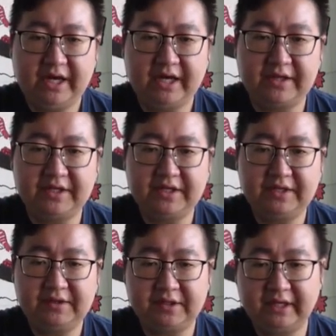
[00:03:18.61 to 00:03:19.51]
And
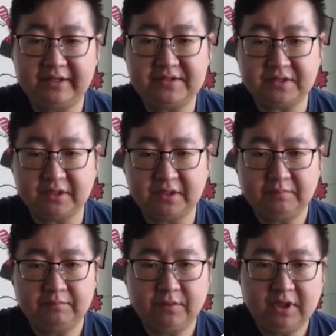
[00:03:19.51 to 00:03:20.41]
then the next year,
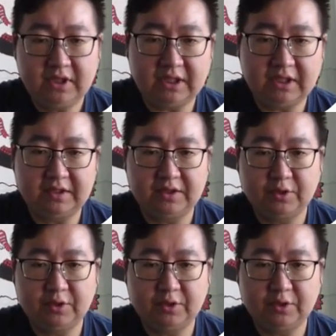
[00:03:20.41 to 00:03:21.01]
in